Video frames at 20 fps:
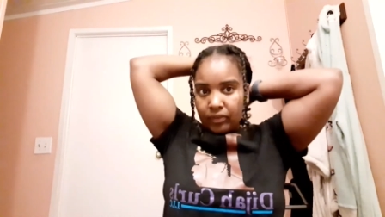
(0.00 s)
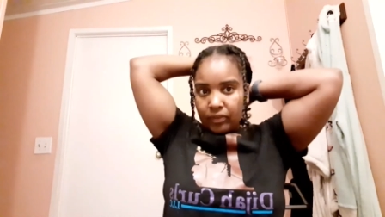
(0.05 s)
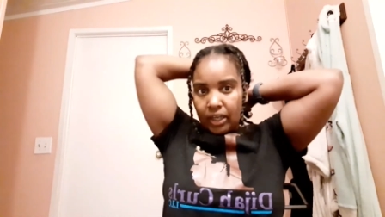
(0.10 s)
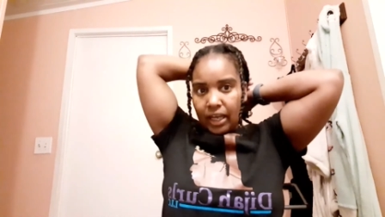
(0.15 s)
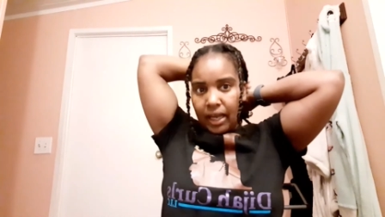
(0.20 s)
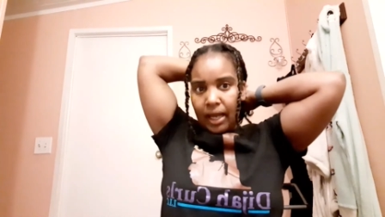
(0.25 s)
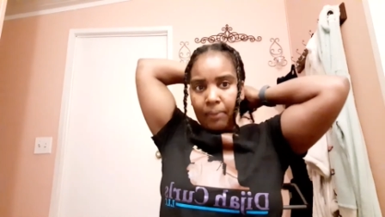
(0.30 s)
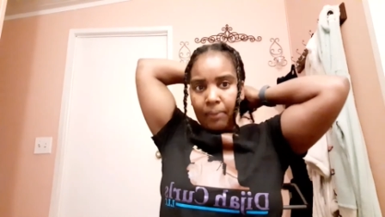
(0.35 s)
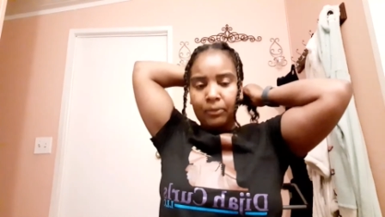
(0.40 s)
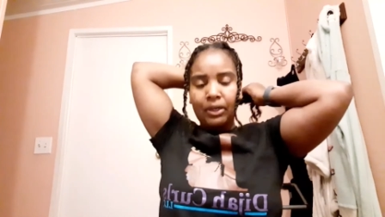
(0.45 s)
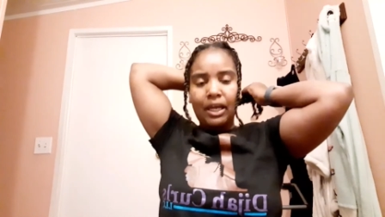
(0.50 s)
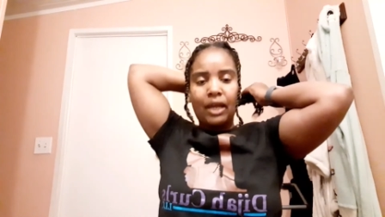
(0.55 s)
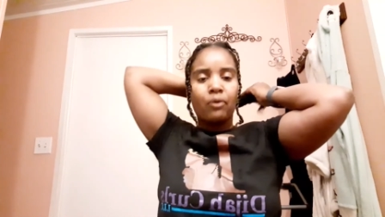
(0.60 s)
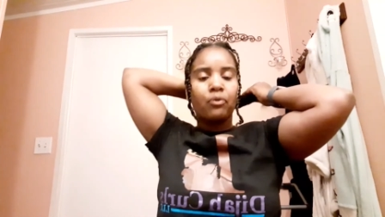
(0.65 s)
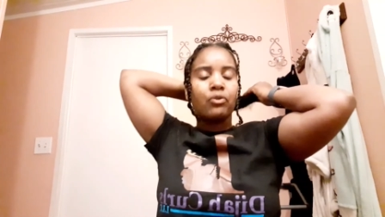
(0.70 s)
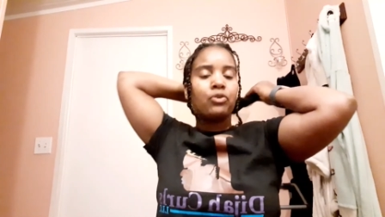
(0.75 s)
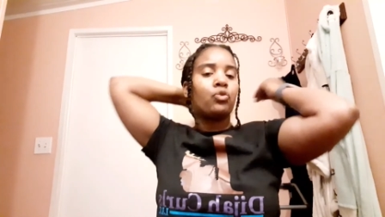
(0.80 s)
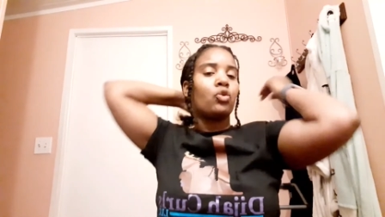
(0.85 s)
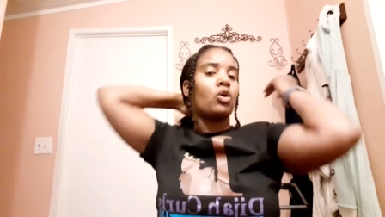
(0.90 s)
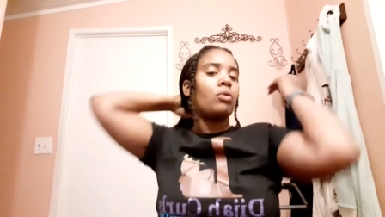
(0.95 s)
I
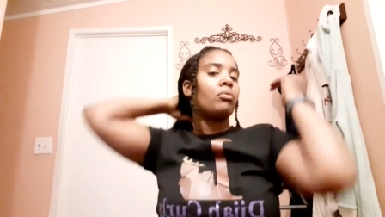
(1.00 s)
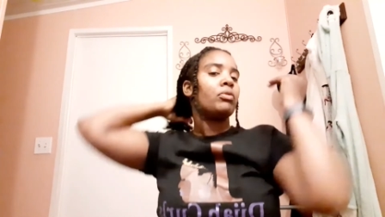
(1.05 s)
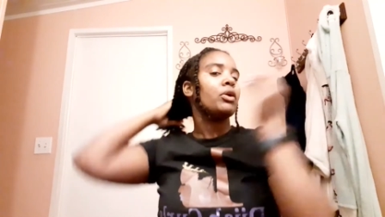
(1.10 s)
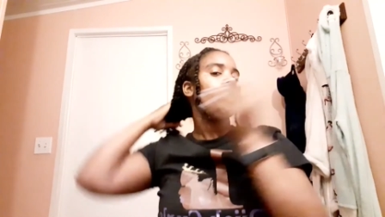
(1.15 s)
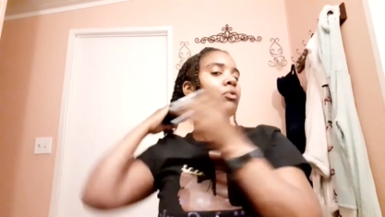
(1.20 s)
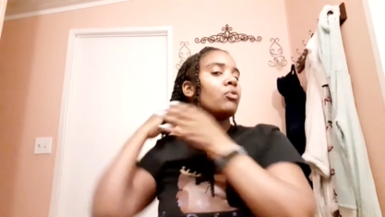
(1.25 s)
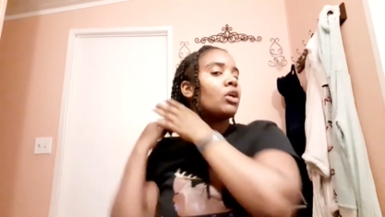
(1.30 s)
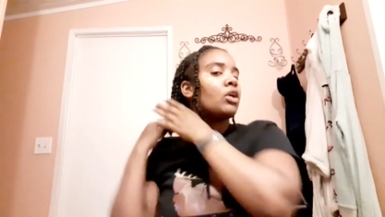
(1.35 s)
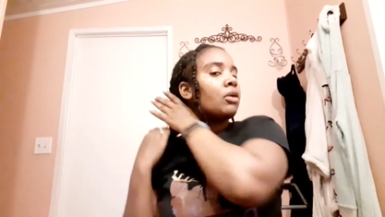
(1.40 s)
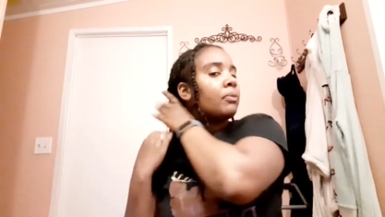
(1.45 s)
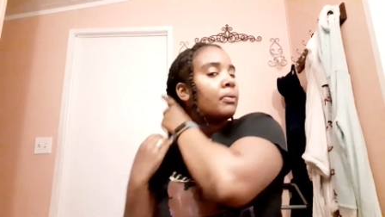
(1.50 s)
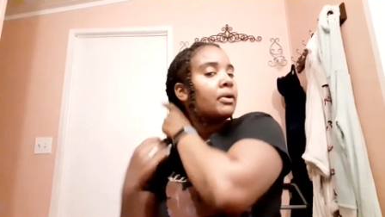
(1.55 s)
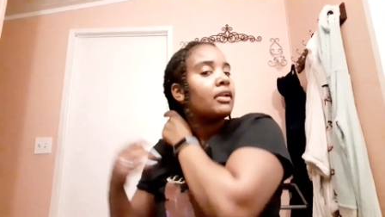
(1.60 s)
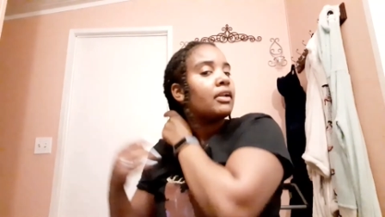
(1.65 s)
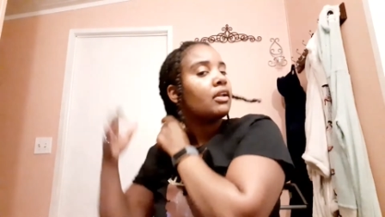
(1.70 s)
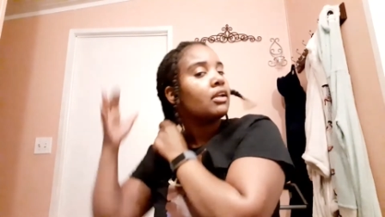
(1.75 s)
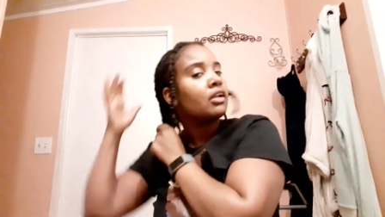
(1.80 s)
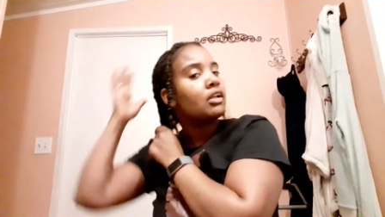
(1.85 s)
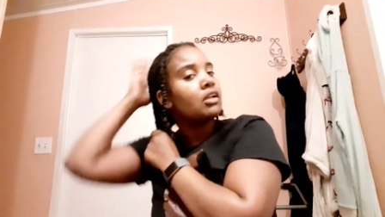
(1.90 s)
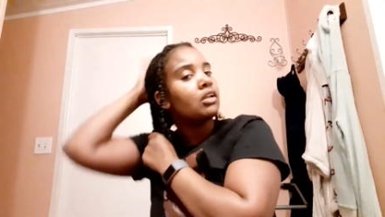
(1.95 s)
would normally rub it
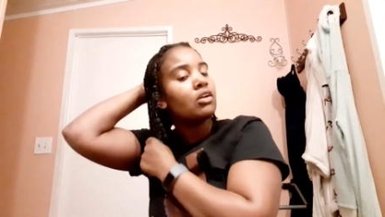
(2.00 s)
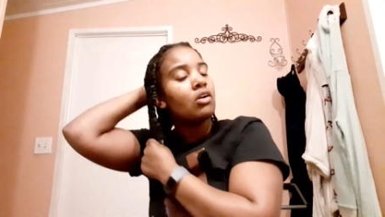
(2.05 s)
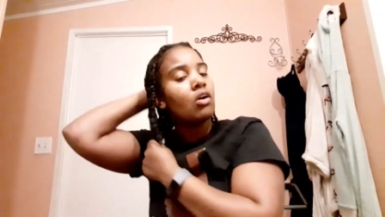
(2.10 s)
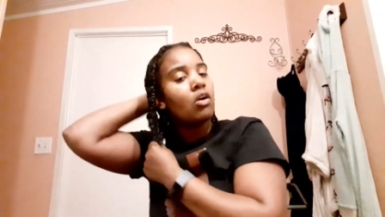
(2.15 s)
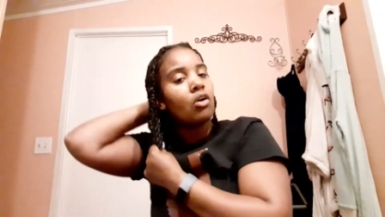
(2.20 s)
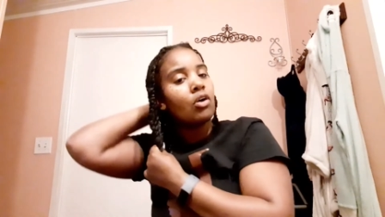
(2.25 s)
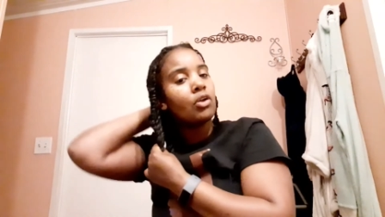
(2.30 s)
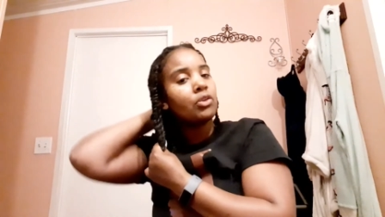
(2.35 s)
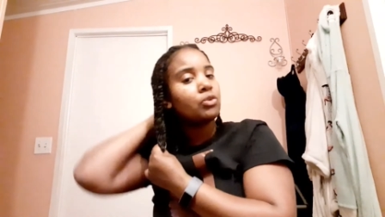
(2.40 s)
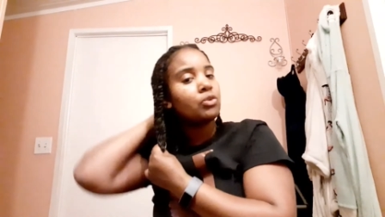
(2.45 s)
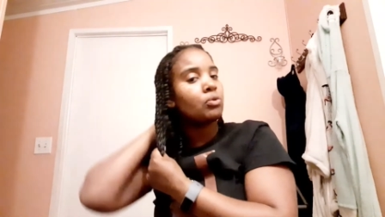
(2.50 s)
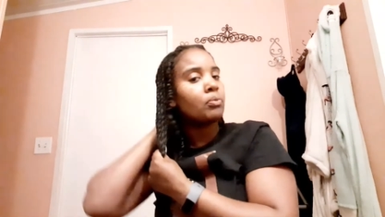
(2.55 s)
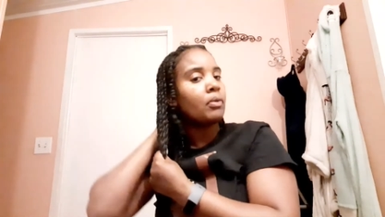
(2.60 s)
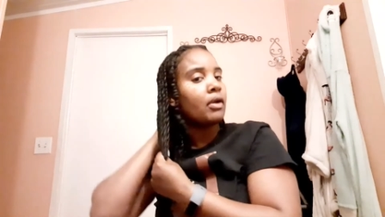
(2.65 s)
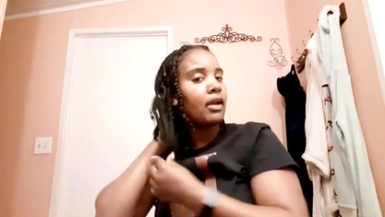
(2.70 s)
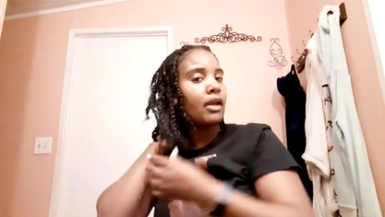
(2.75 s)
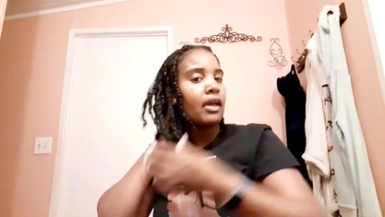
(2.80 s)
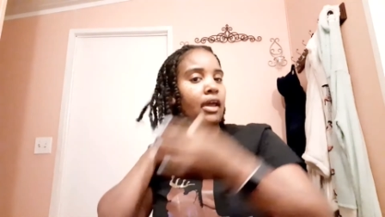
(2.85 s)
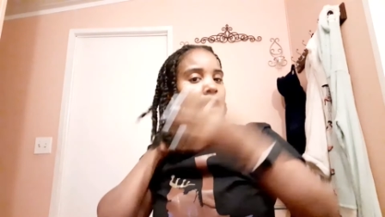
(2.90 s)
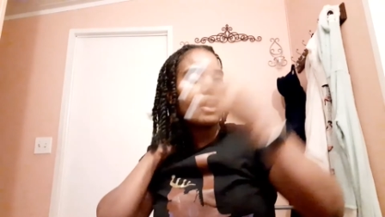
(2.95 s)
all through my
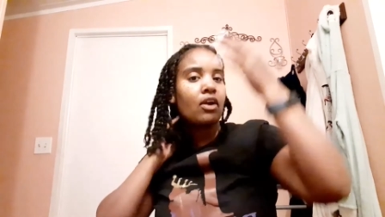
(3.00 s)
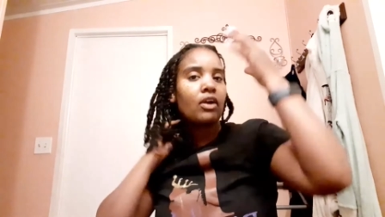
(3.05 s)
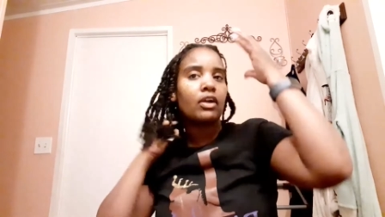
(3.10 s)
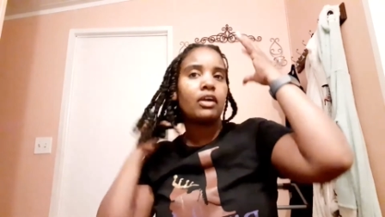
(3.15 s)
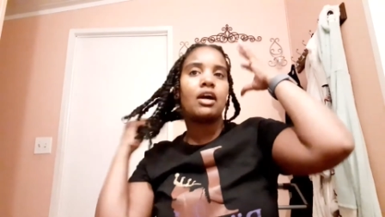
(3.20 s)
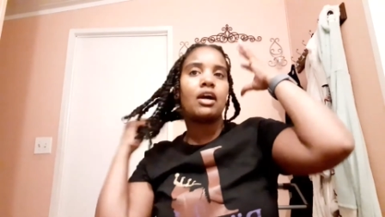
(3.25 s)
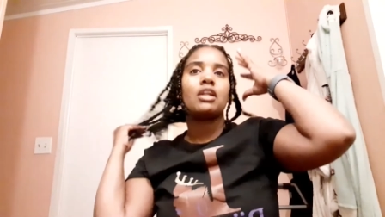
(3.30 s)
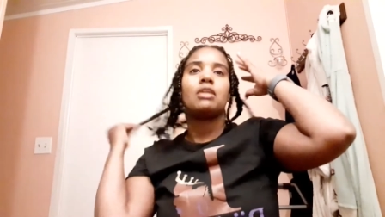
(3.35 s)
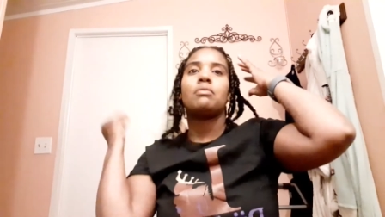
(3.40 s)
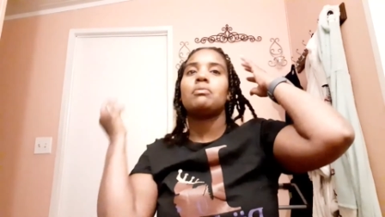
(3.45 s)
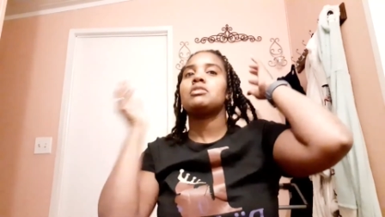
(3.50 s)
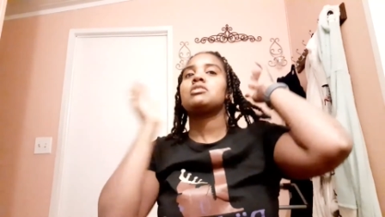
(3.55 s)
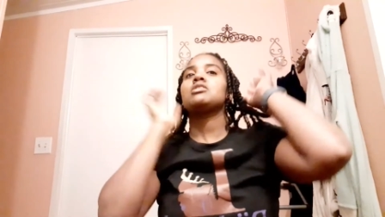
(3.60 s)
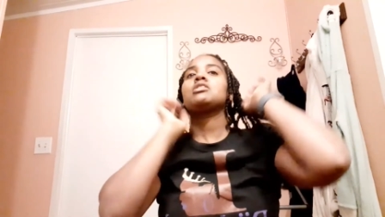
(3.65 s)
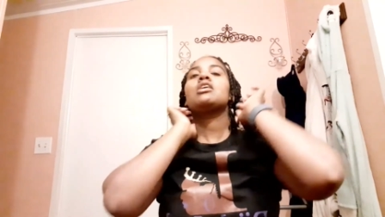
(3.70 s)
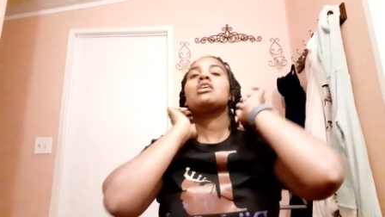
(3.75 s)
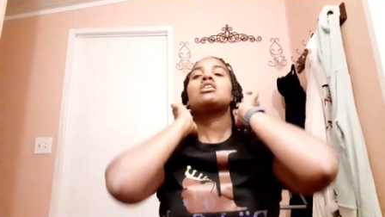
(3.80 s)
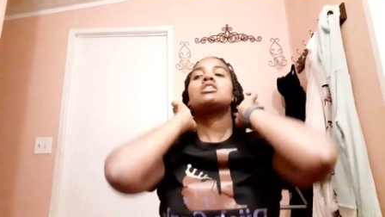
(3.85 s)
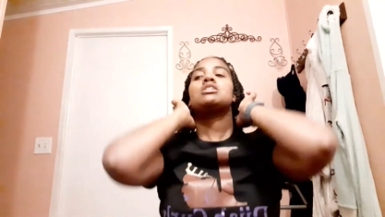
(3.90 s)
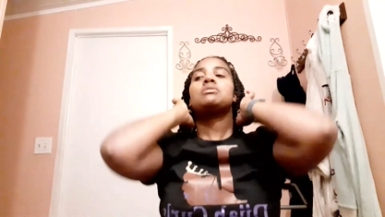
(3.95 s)
hair, kind of
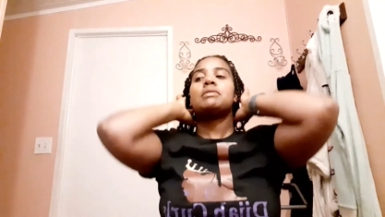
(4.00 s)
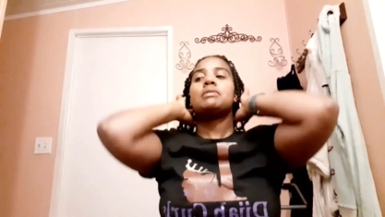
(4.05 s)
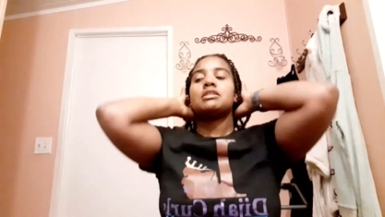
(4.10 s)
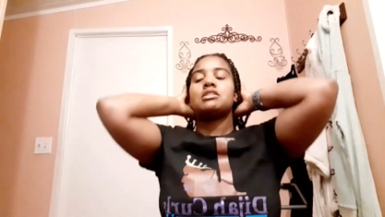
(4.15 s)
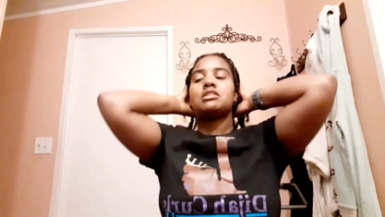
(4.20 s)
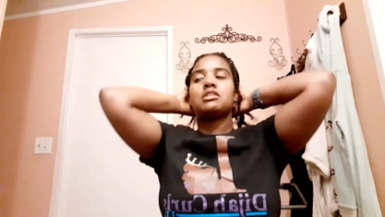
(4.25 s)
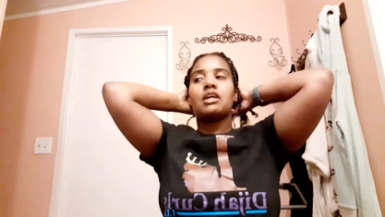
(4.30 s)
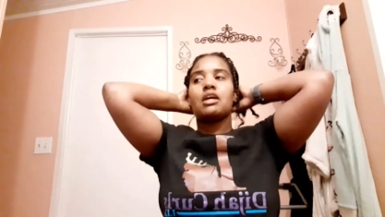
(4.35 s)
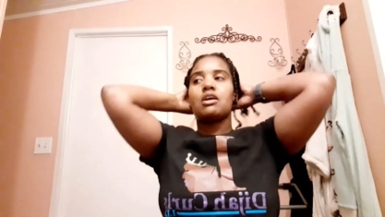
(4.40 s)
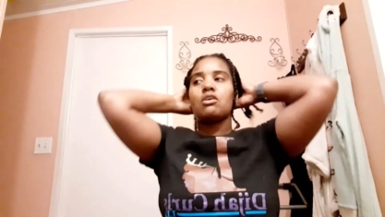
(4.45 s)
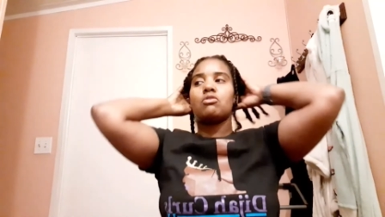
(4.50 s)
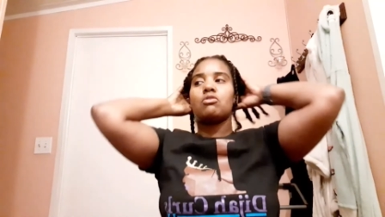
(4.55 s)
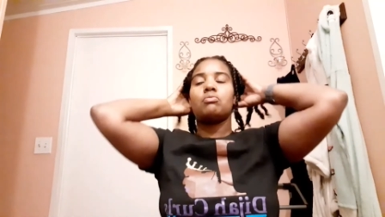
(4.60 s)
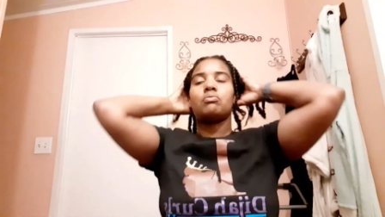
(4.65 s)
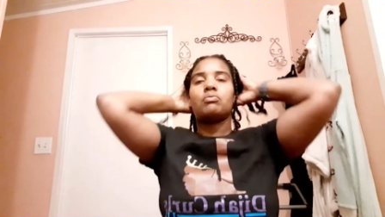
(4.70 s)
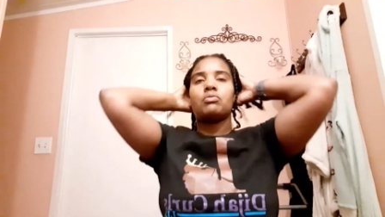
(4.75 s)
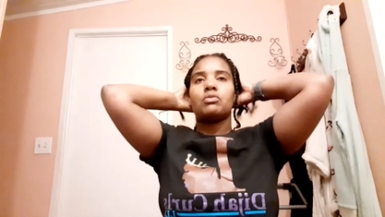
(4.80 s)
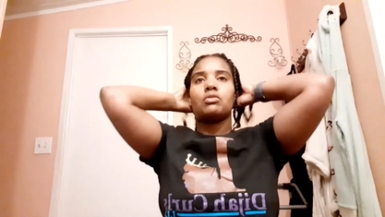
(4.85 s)
massage my scalp.